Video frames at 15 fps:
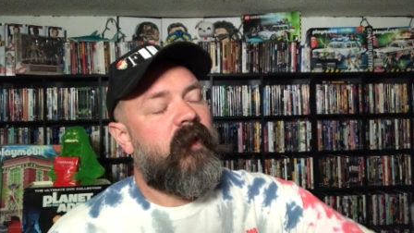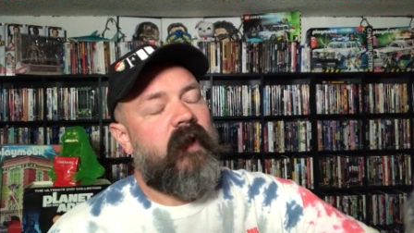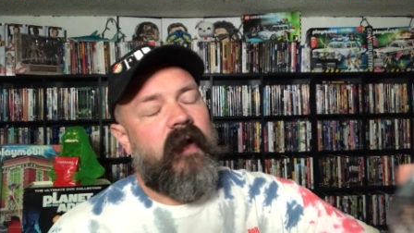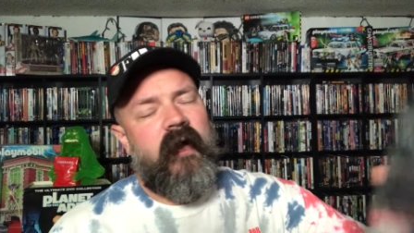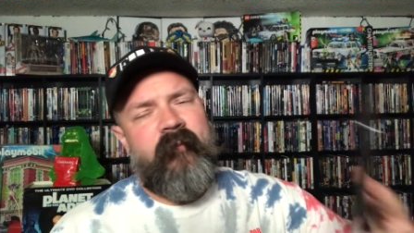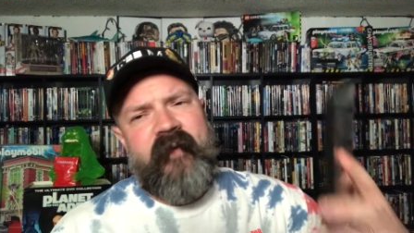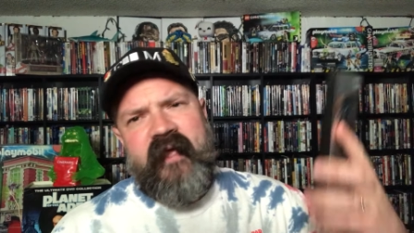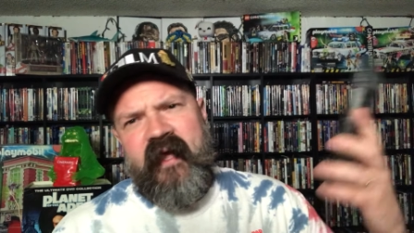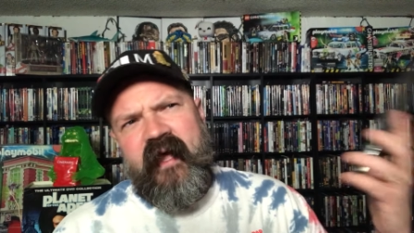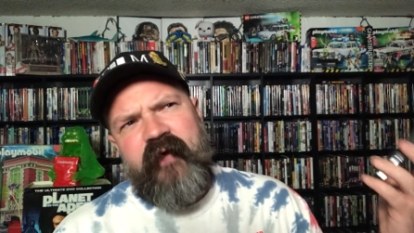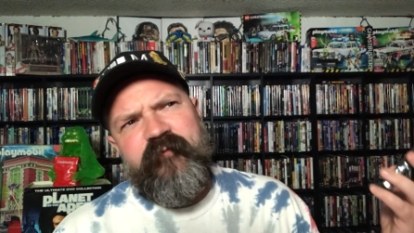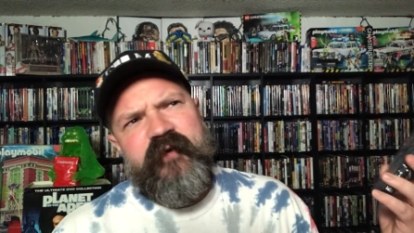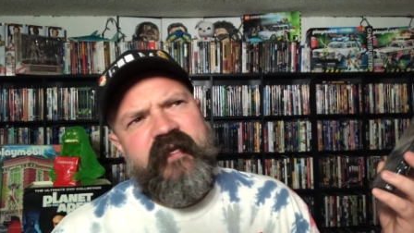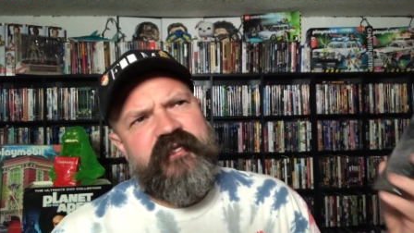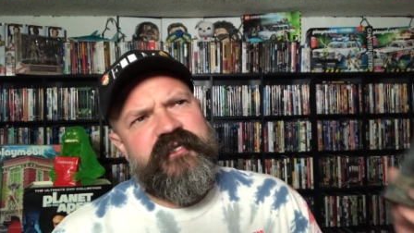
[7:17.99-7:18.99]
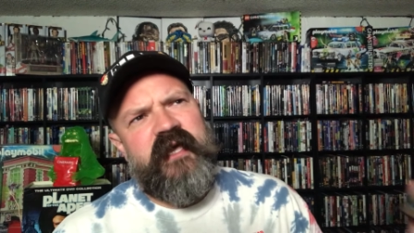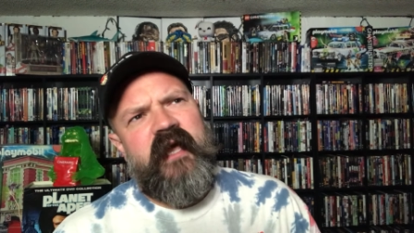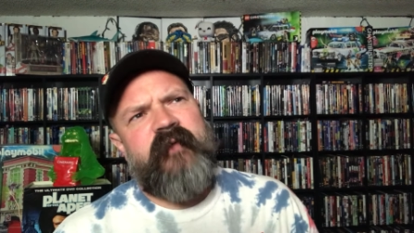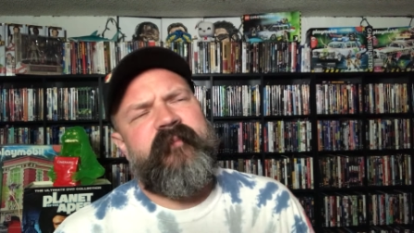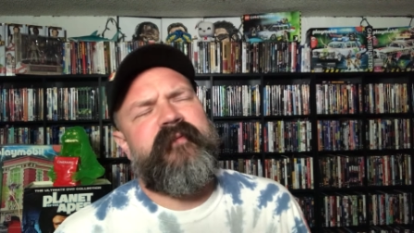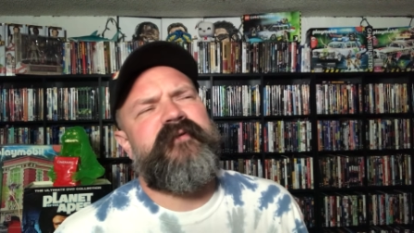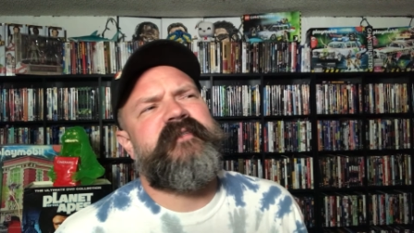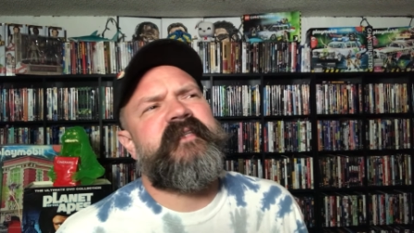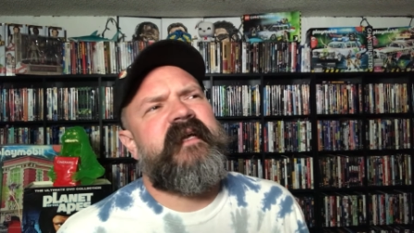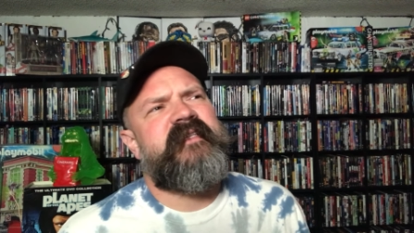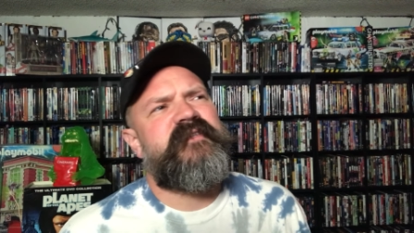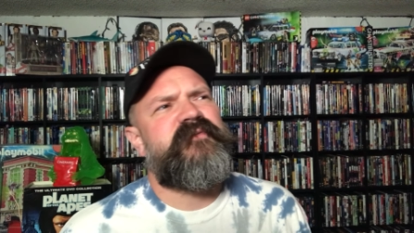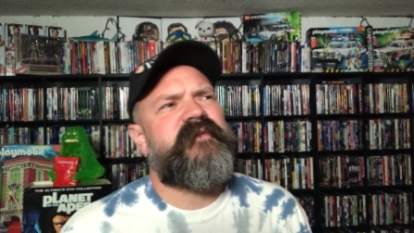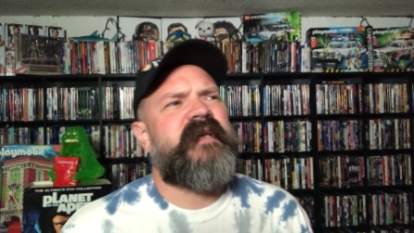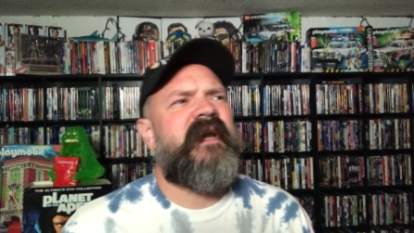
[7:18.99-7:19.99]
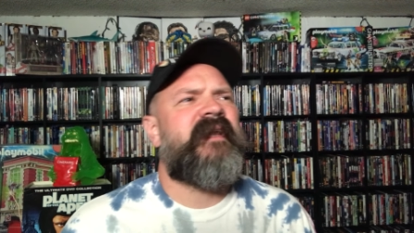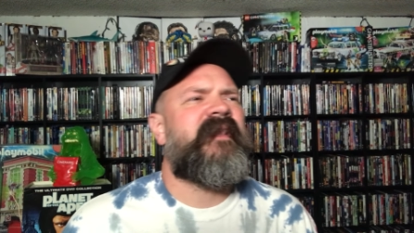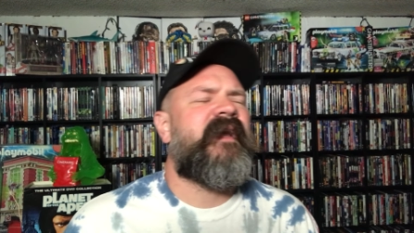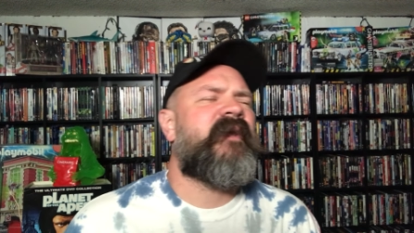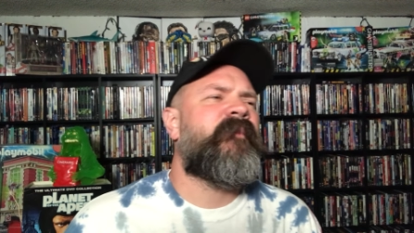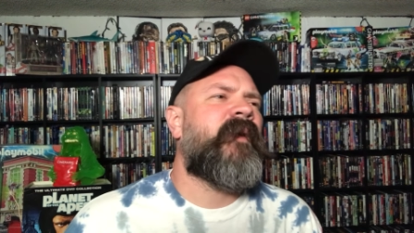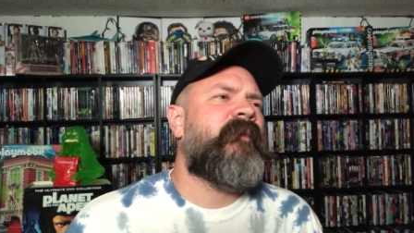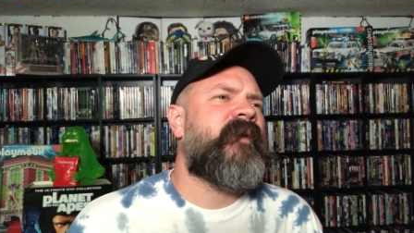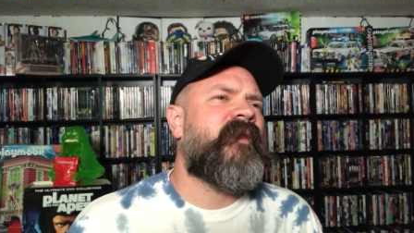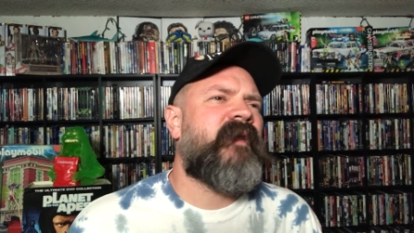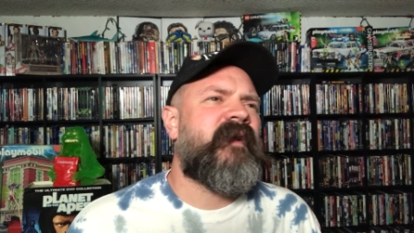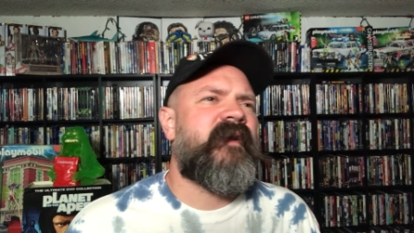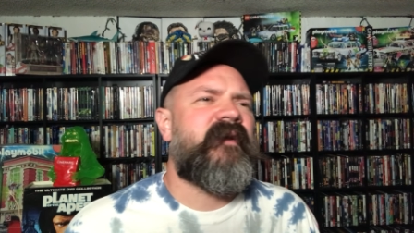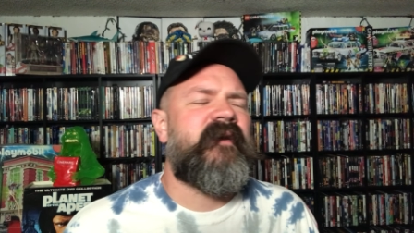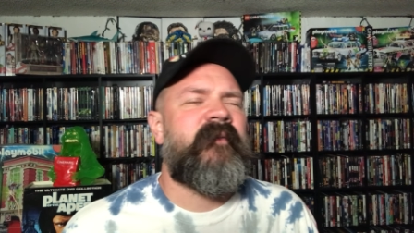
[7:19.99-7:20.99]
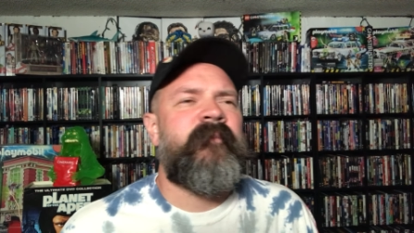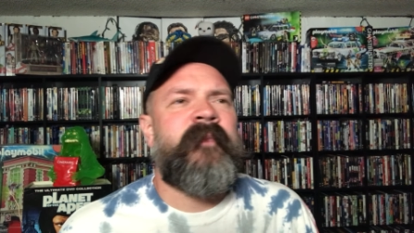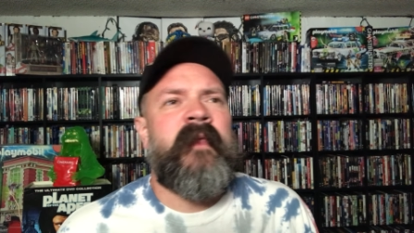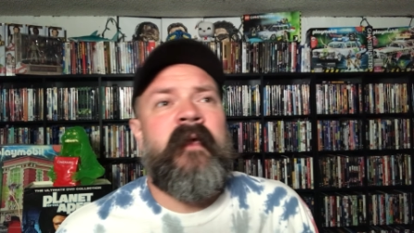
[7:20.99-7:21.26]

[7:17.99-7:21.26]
Uh, but yeah, Alfred Hitchcock Presents, it was kind of like maybe like a